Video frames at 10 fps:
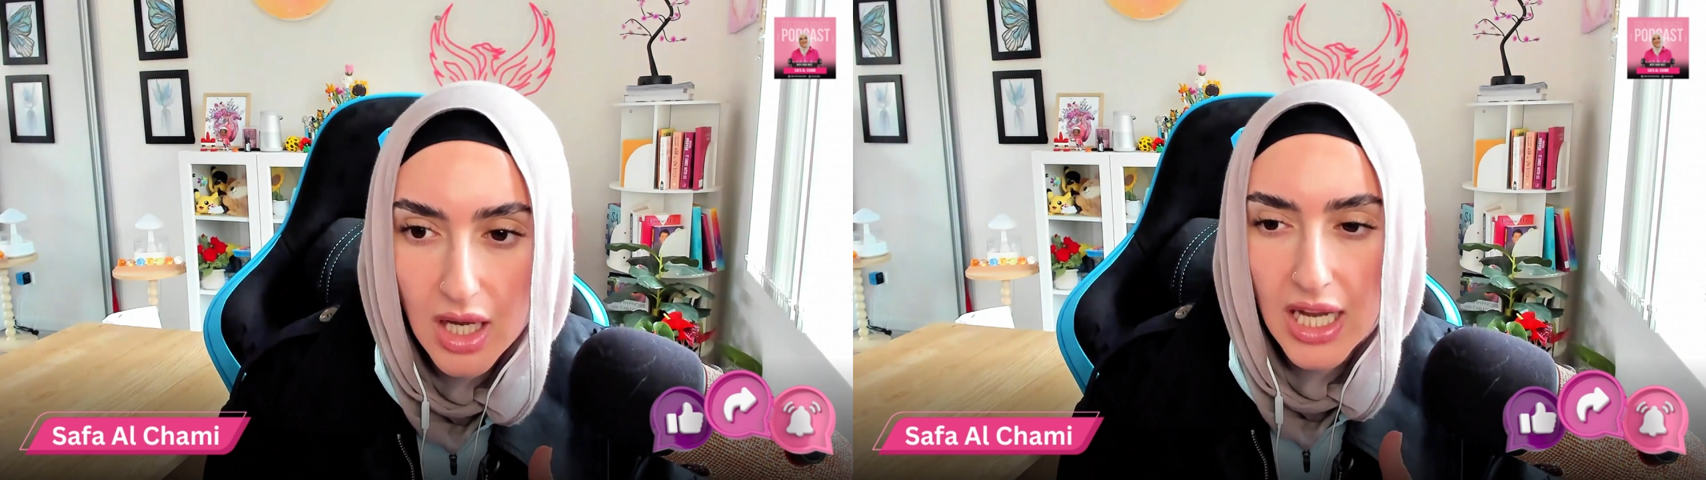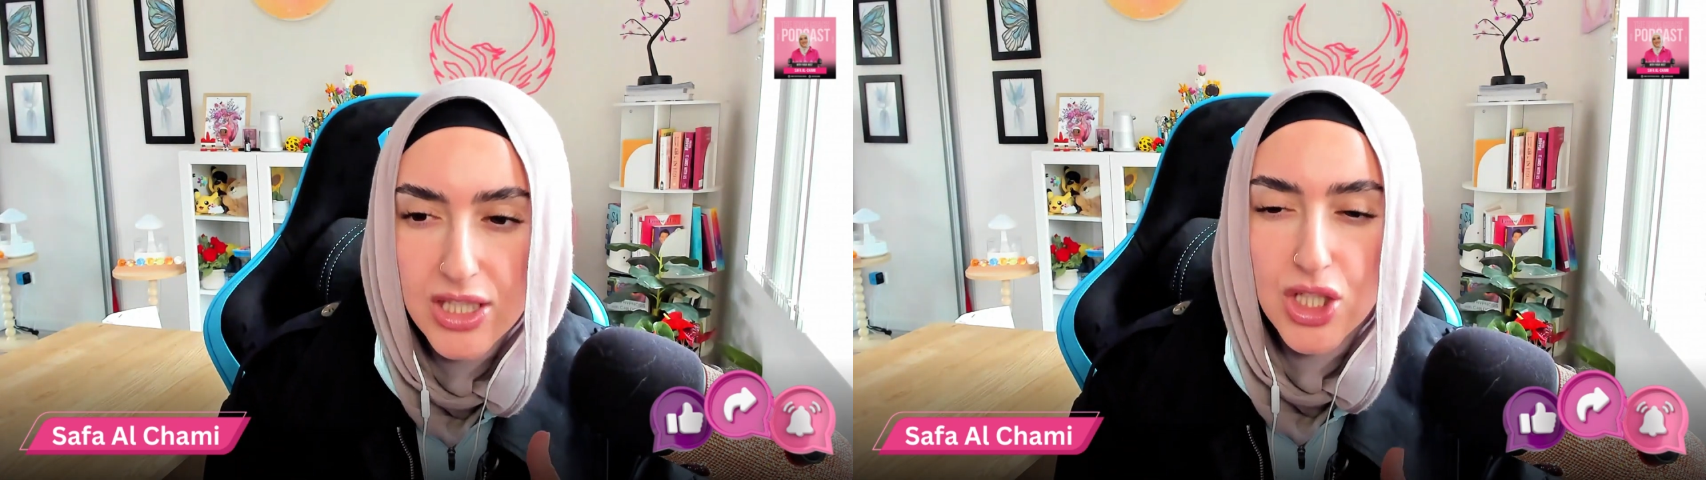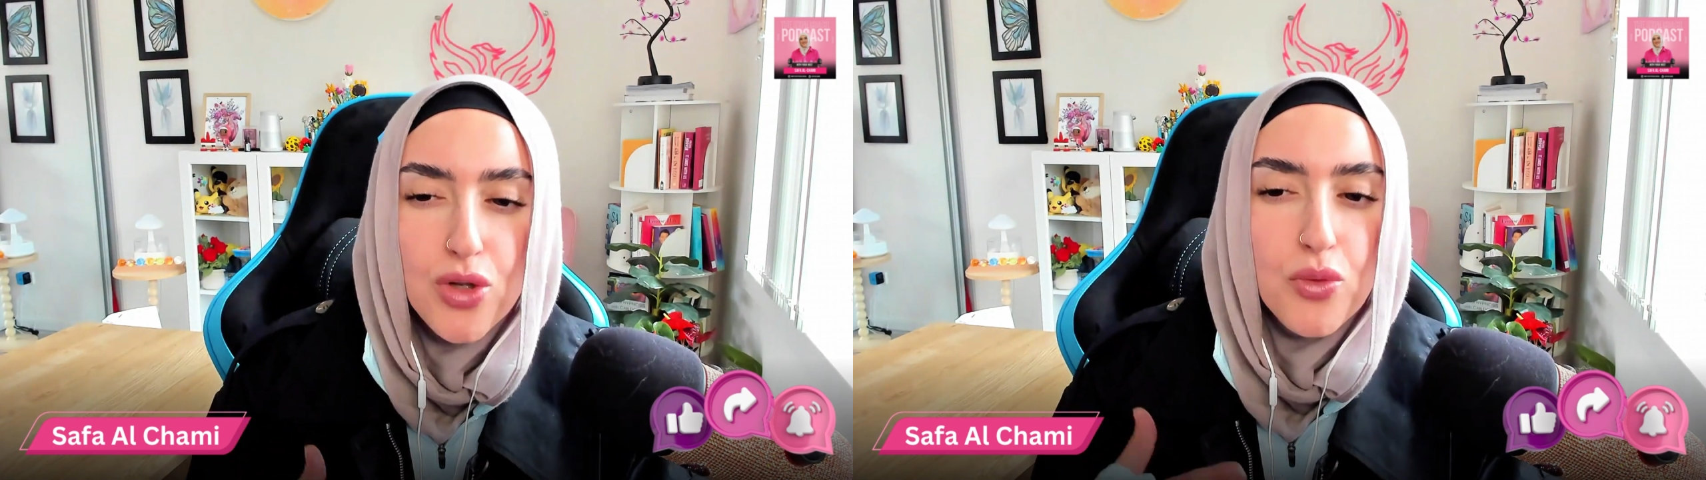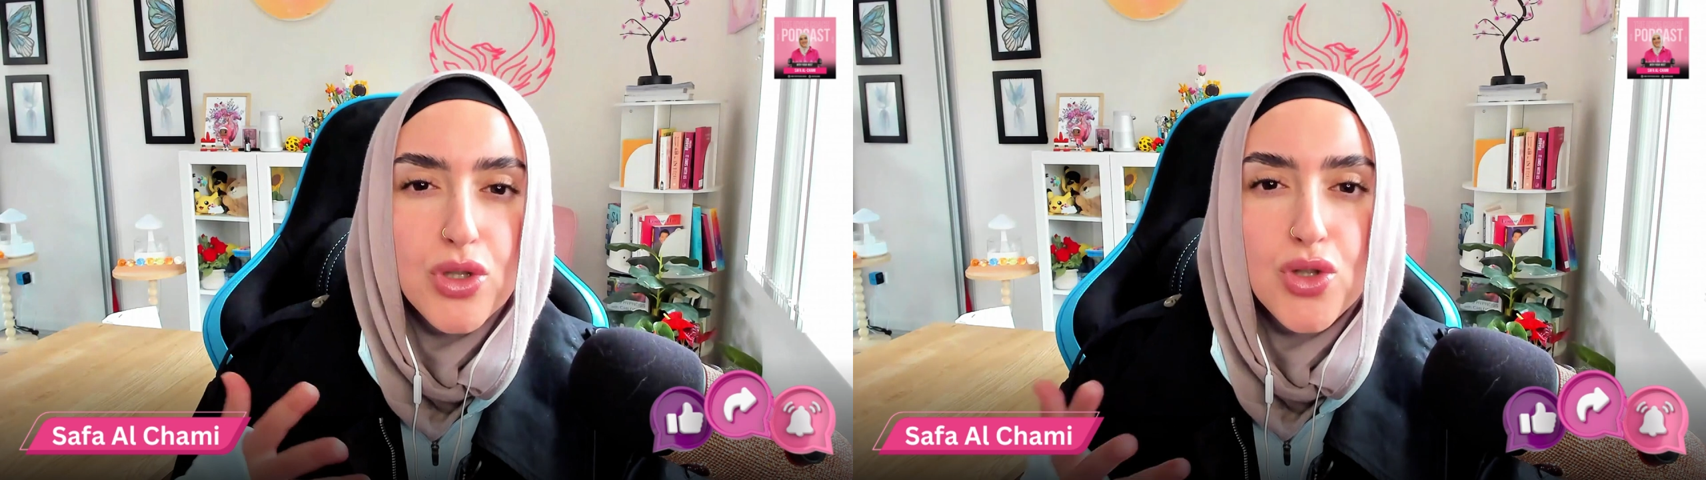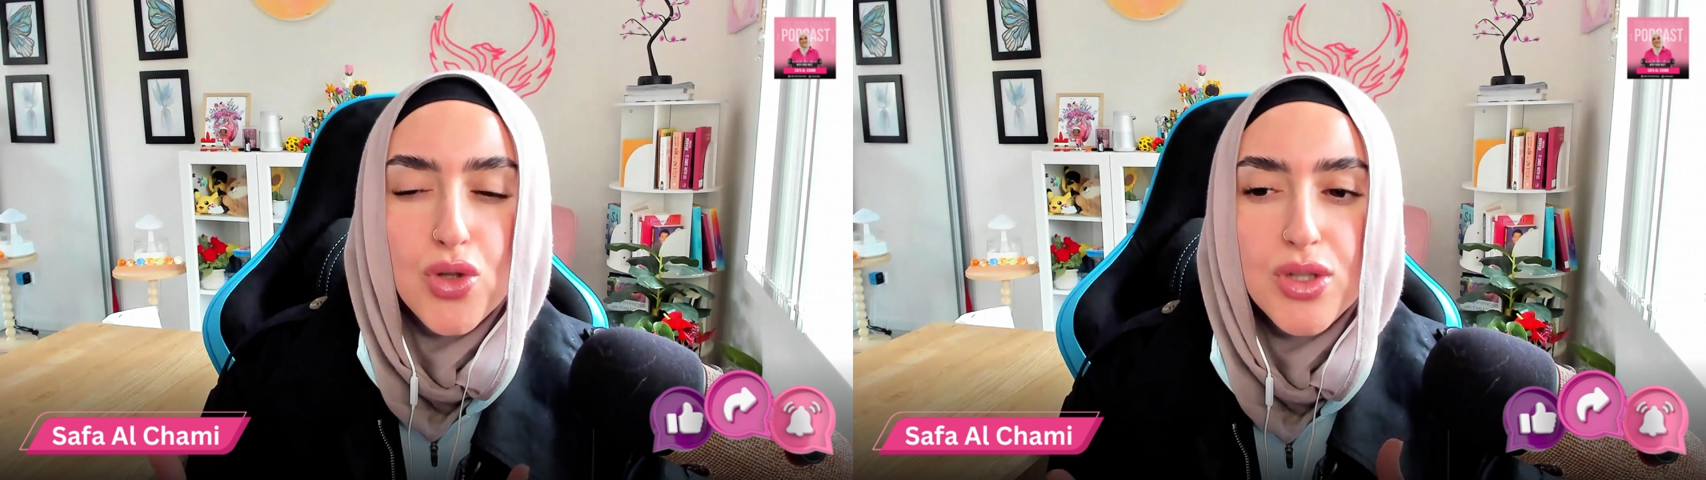It's going to
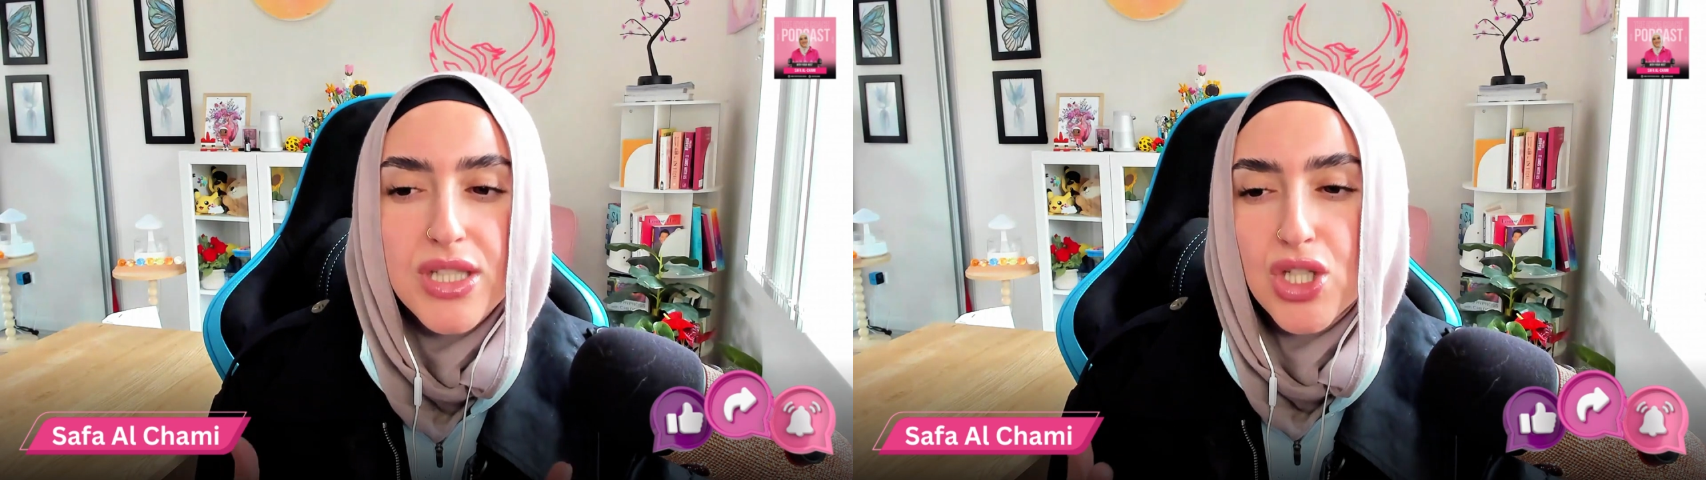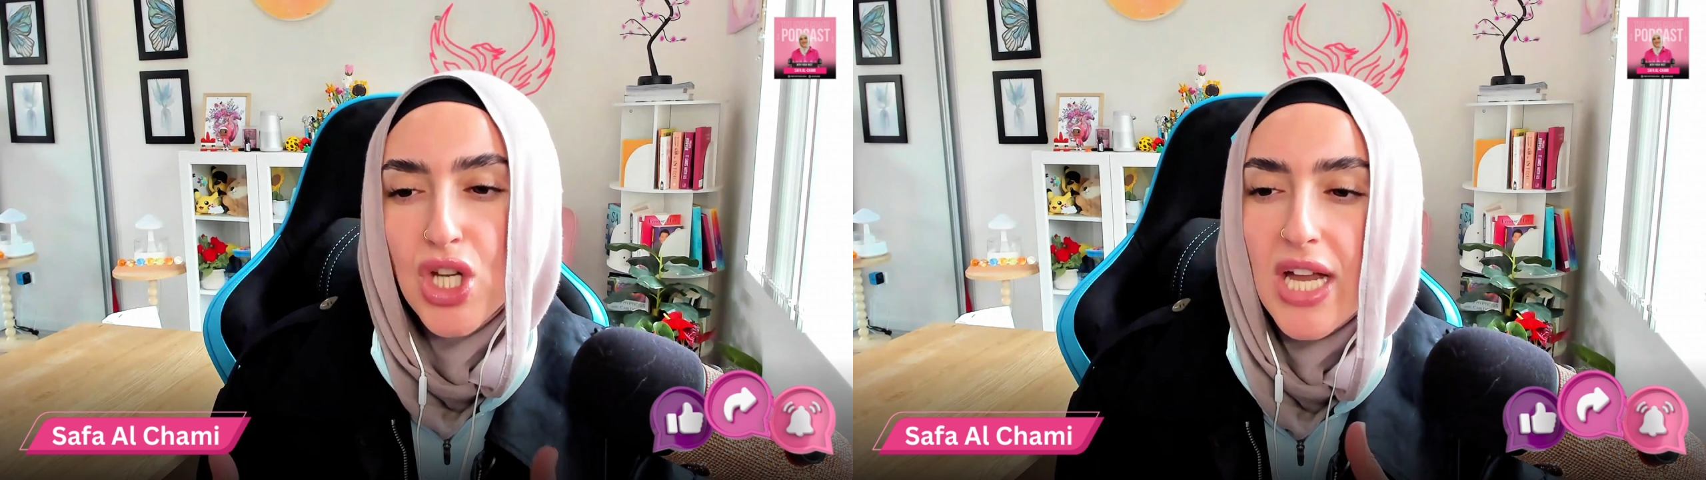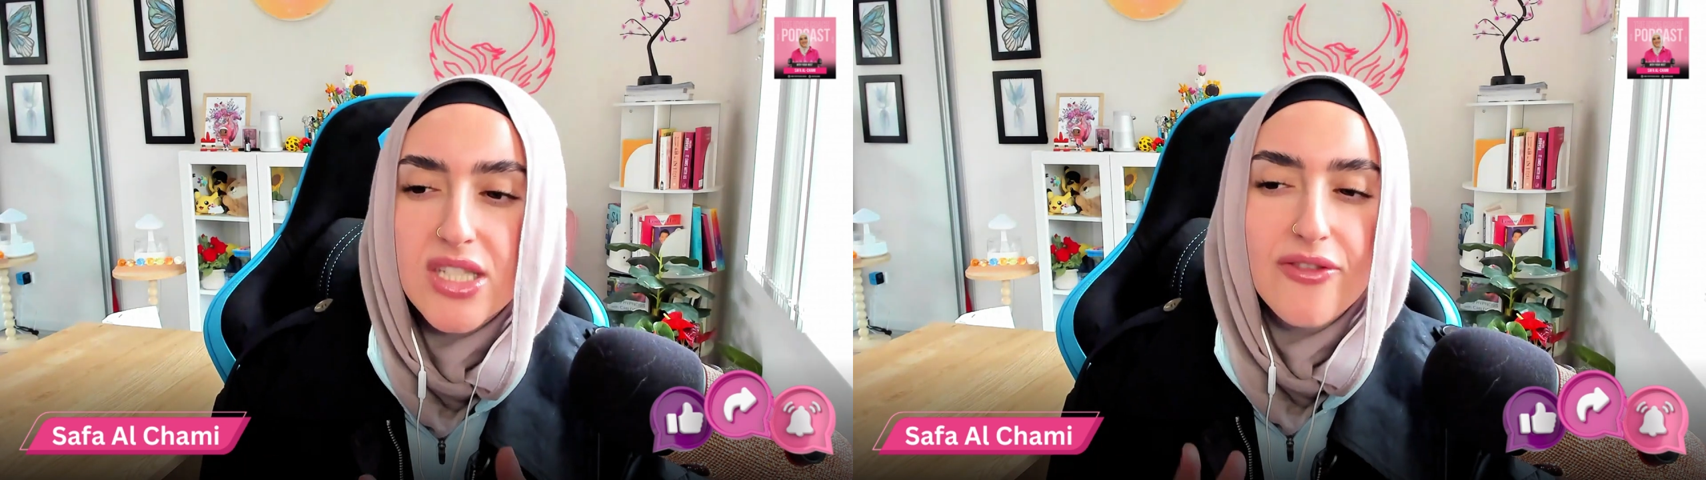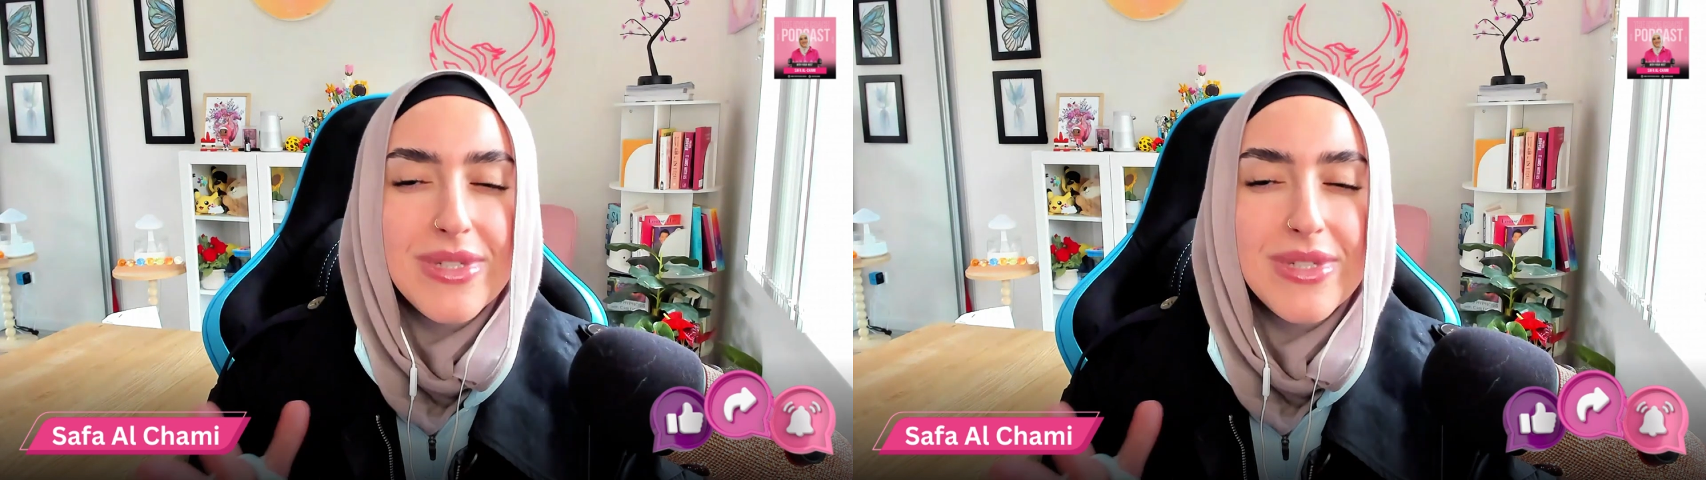reduce the chance of